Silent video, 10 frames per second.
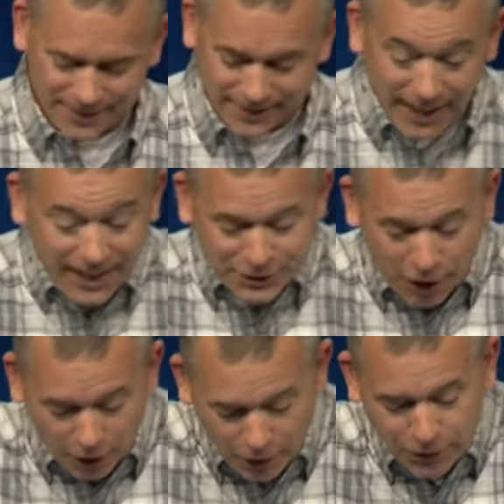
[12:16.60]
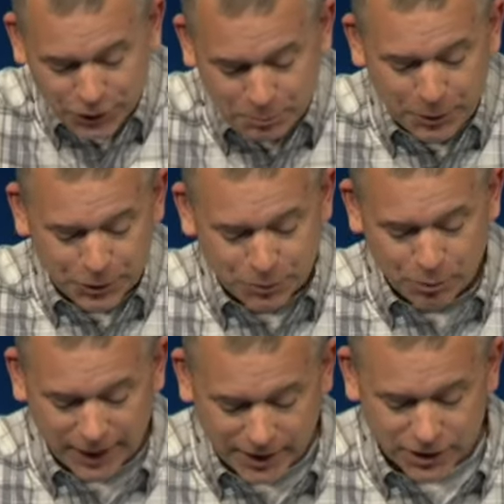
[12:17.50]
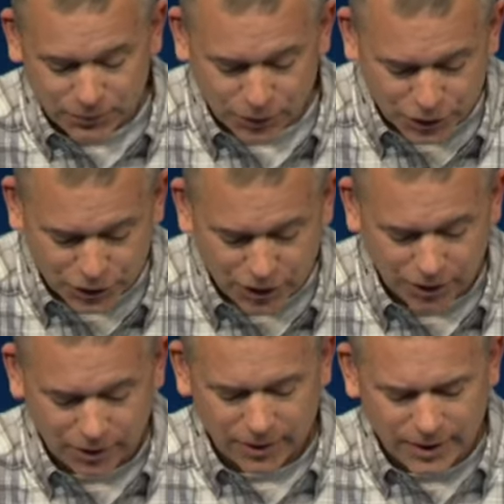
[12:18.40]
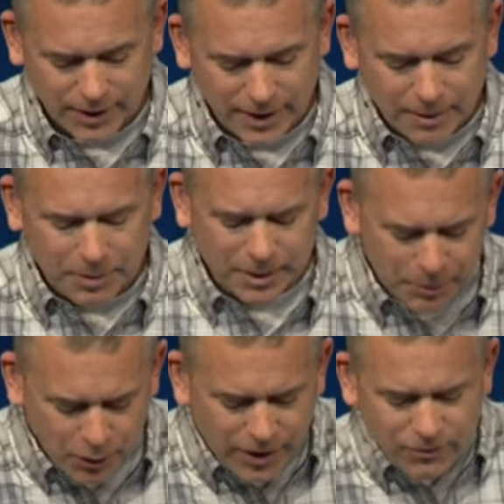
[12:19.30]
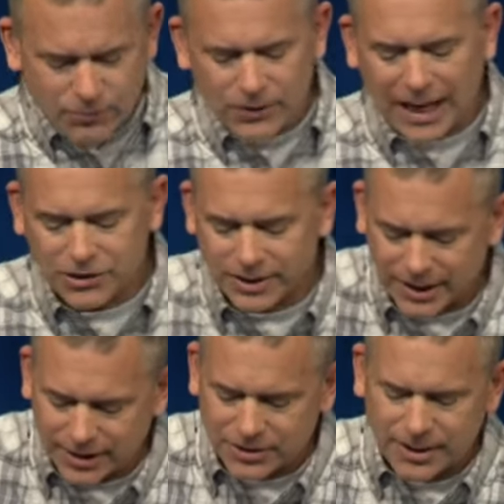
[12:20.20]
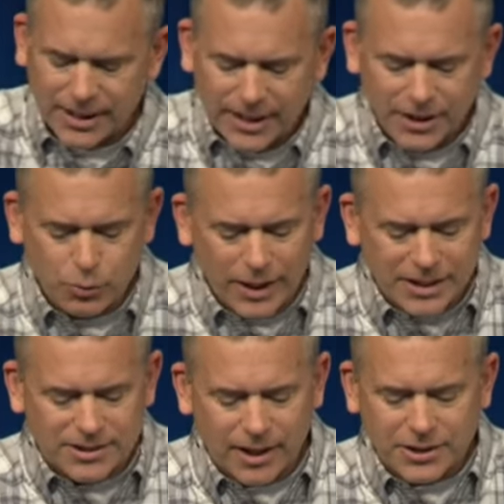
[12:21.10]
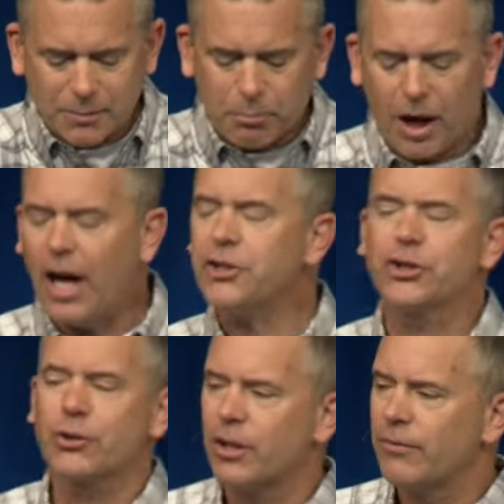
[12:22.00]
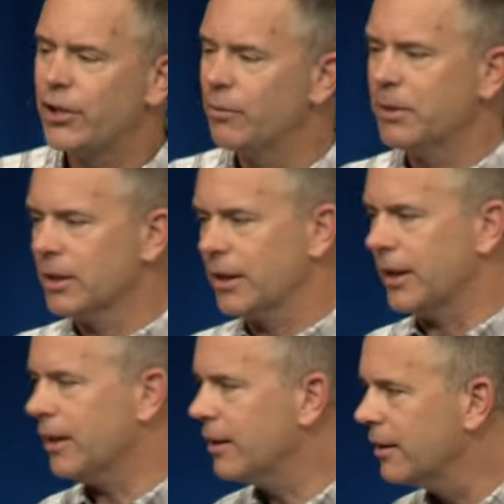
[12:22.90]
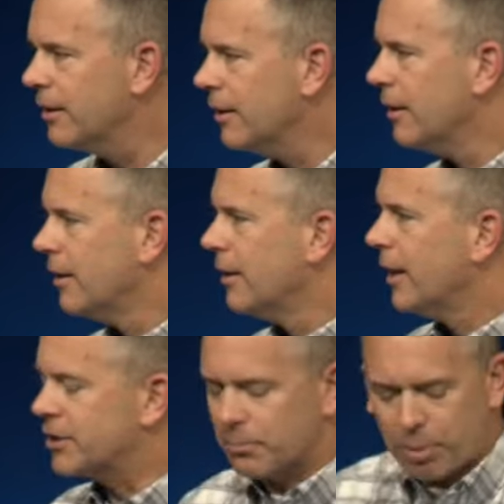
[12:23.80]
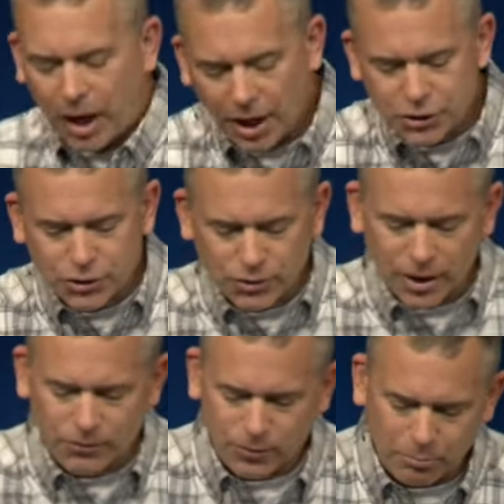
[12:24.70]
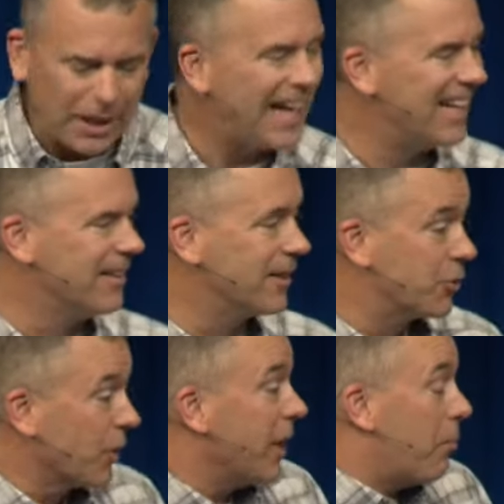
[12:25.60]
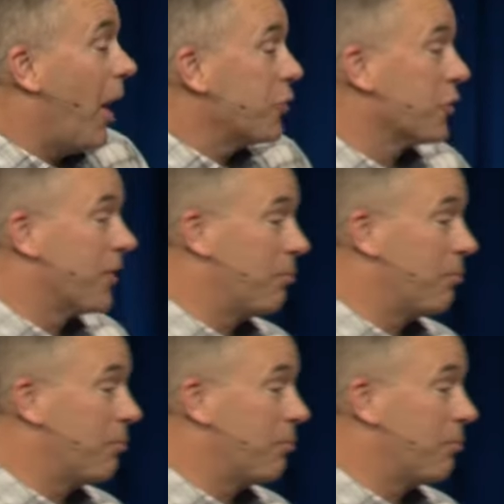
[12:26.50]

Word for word: Yeah, it's a harder spiritual practice for sure. But the beauty of fasting is, is when it's done, it's a posture of humility. It's a posture of repentance. It's really a posture of